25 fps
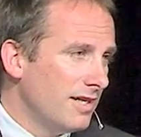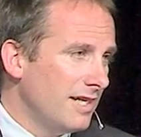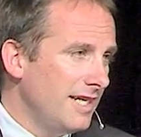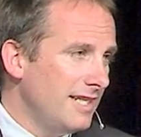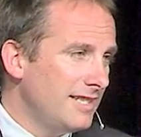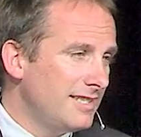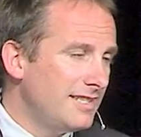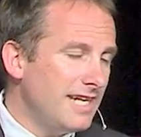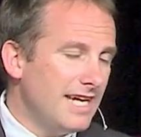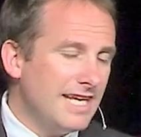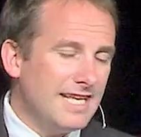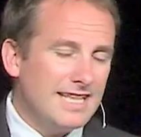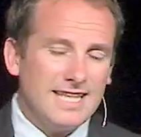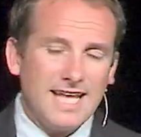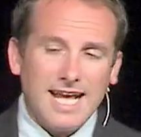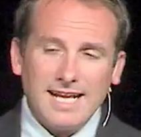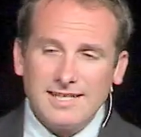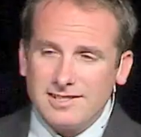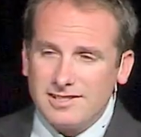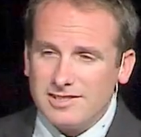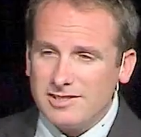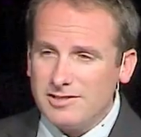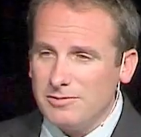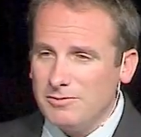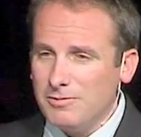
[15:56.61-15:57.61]
He's saying
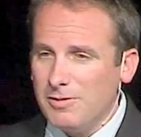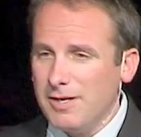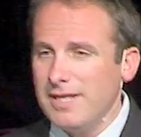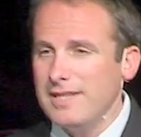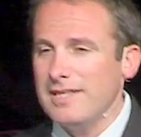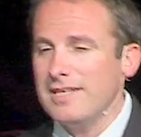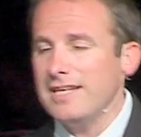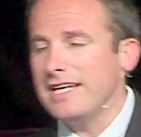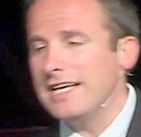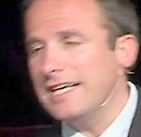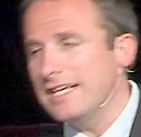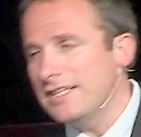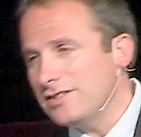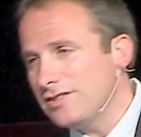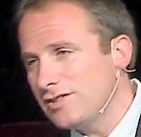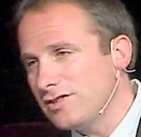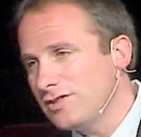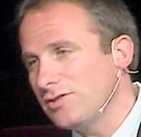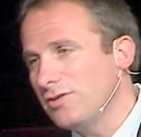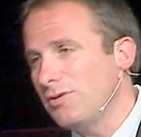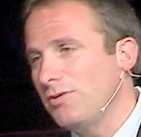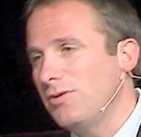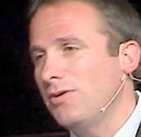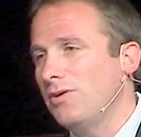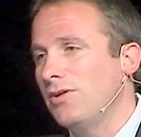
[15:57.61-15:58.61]
that's the way that his
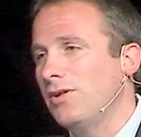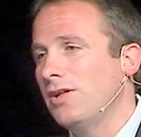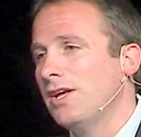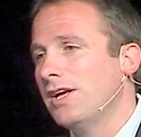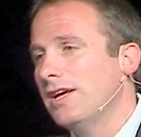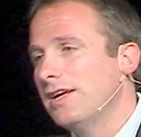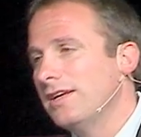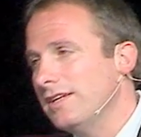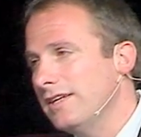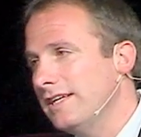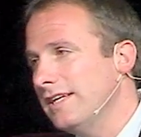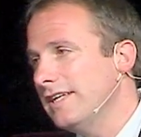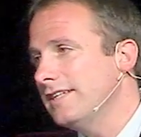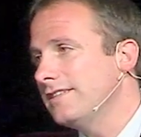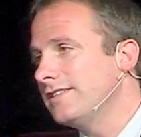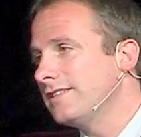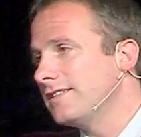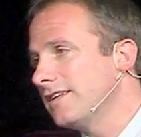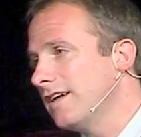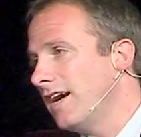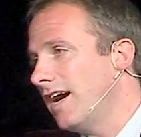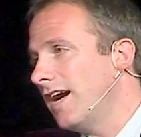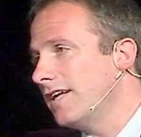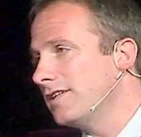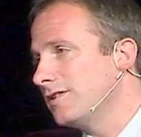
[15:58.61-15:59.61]
soul needs
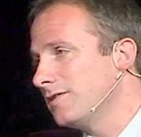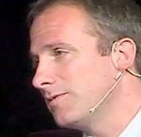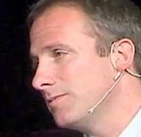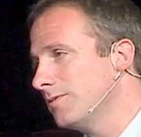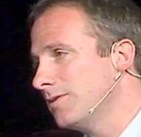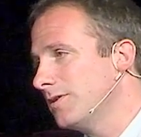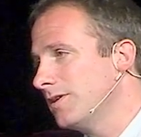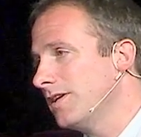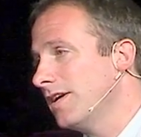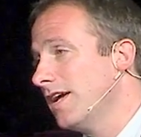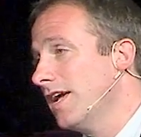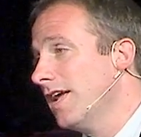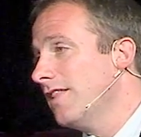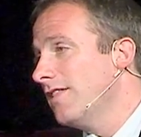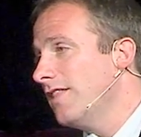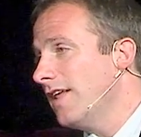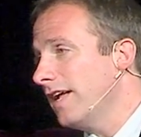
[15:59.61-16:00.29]
God's word.